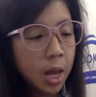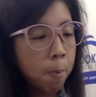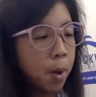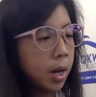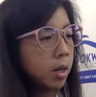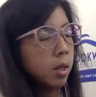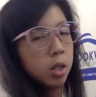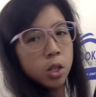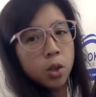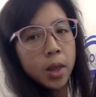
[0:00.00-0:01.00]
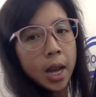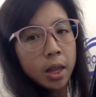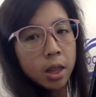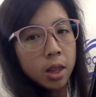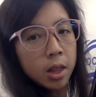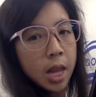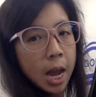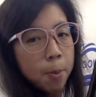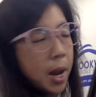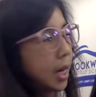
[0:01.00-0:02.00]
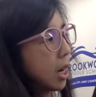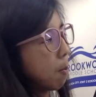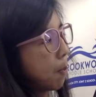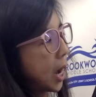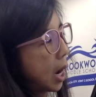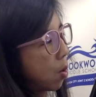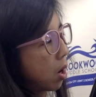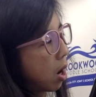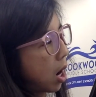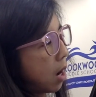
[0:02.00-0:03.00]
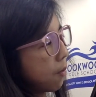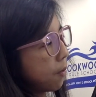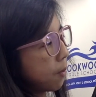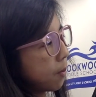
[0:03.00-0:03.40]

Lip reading: that button so that the iPad can power off.